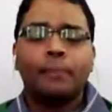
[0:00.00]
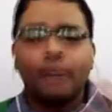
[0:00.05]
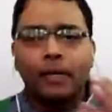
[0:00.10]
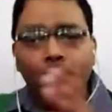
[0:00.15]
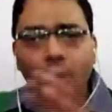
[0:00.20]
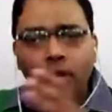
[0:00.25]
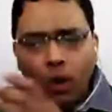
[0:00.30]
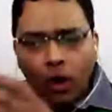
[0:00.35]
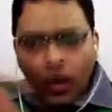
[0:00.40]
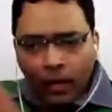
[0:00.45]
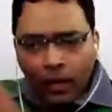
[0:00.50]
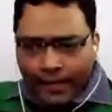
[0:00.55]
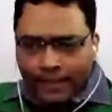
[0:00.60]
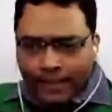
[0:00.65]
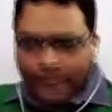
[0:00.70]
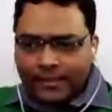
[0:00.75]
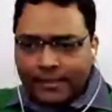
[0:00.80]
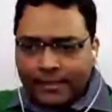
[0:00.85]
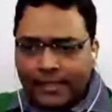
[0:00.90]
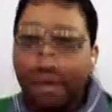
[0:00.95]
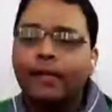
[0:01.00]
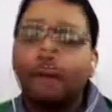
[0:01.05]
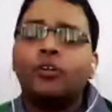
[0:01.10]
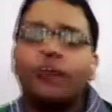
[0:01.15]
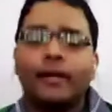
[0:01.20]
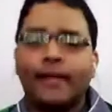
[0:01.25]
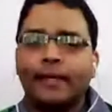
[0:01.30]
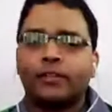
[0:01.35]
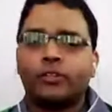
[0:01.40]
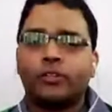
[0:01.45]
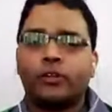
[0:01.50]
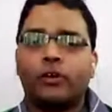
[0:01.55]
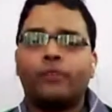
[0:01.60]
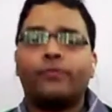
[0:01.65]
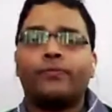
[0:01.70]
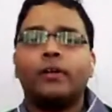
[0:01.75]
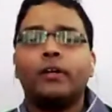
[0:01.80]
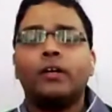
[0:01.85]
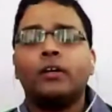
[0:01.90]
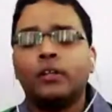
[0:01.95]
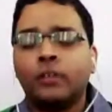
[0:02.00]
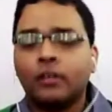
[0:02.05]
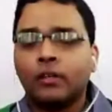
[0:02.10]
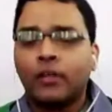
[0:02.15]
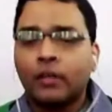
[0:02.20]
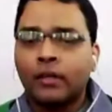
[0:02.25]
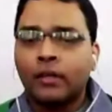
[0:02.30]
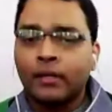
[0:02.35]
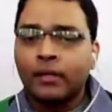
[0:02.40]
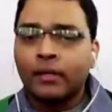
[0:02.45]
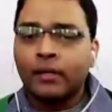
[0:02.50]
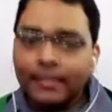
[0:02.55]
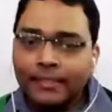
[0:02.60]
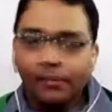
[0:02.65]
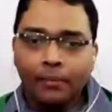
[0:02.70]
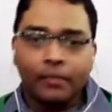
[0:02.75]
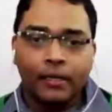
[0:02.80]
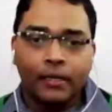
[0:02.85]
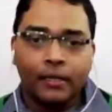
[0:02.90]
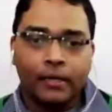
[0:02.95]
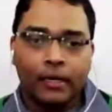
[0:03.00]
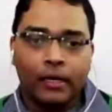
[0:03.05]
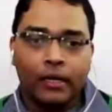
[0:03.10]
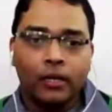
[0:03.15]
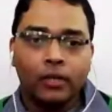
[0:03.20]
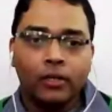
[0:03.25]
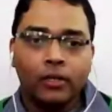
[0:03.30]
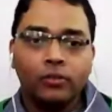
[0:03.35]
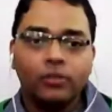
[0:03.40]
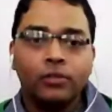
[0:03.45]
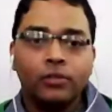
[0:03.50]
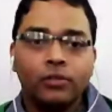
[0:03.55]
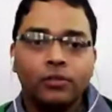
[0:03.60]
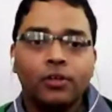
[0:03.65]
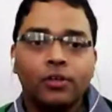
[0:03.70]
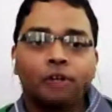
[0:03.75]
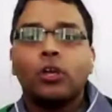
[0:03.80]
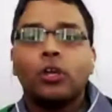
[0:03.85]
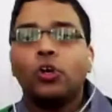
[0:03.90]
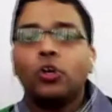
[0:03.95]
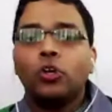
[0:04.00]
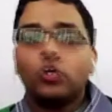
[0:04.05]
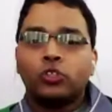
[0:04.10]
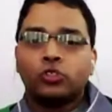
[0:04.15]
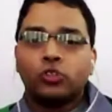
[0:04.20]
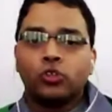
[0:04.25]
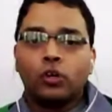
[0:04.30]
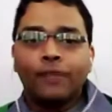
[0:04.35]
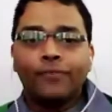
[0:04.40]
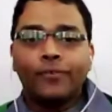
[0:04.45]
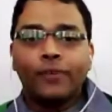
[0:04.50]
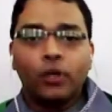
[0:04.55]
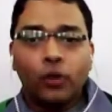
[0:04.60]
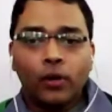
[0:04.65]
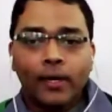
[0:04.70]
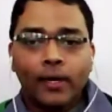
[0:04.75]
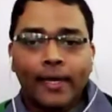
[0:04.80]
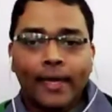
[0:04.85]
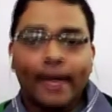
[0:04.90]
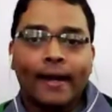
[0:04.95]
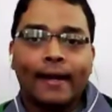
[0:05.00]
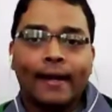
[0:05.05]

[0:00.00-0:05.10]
or let's say 20th of December now, so if you look at it,